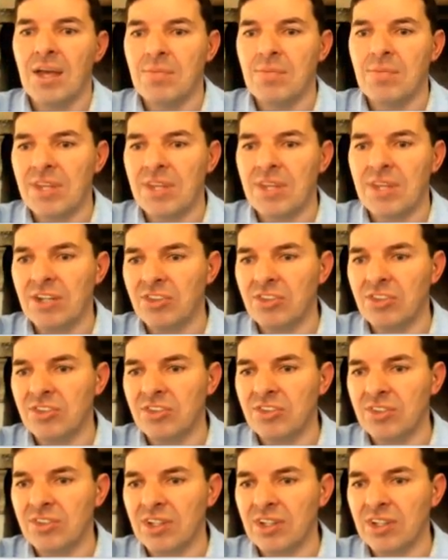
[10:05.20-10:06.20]
Then I
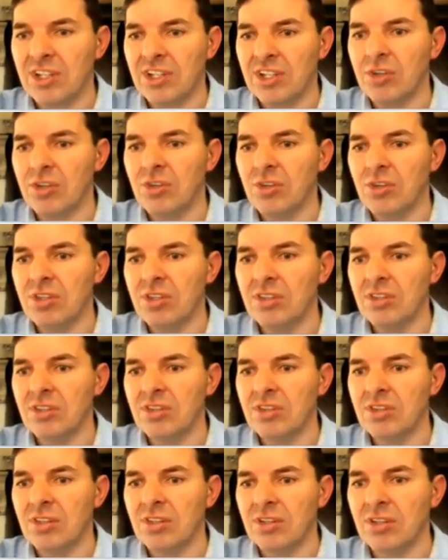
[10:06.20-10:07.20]
just click on the
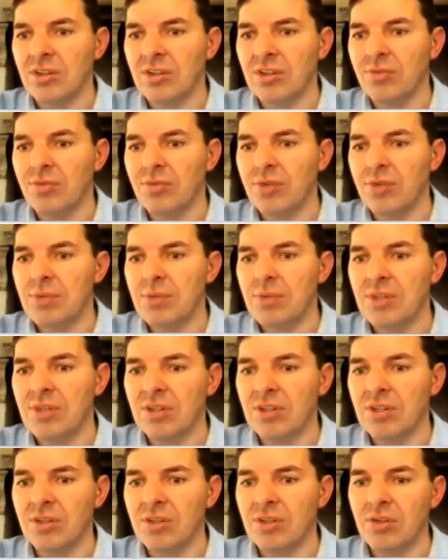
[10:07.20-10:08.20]
confirm
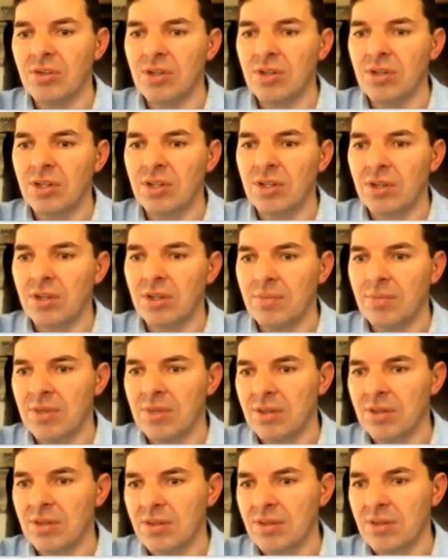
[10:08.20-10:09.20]

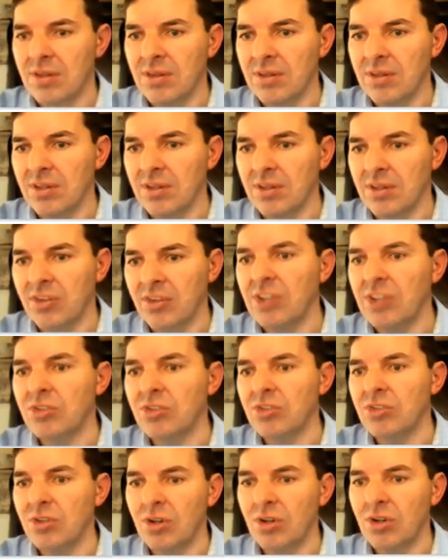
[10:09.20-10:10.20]
the agreed
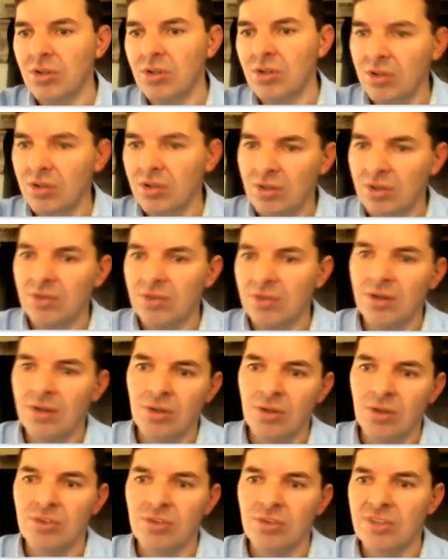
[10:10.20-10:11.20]
to
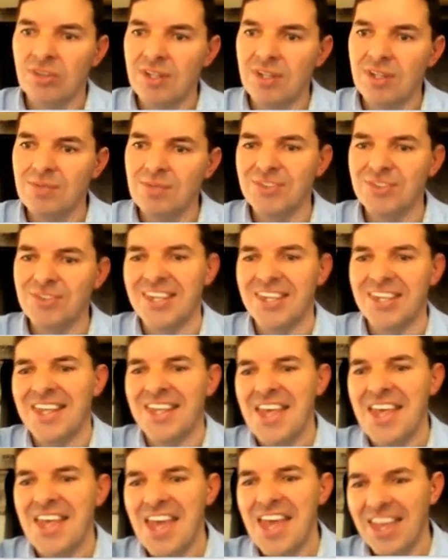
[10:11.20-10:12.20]
on terms,
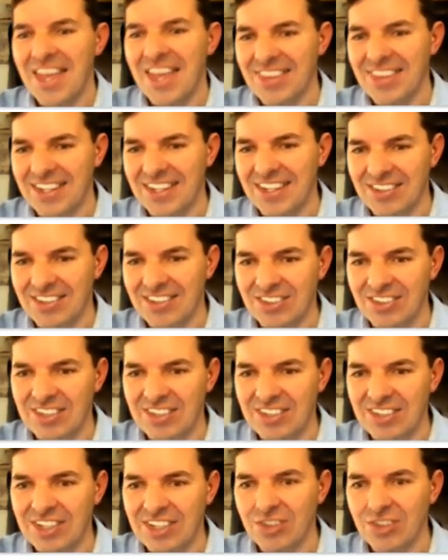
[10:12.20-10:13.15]
and then just click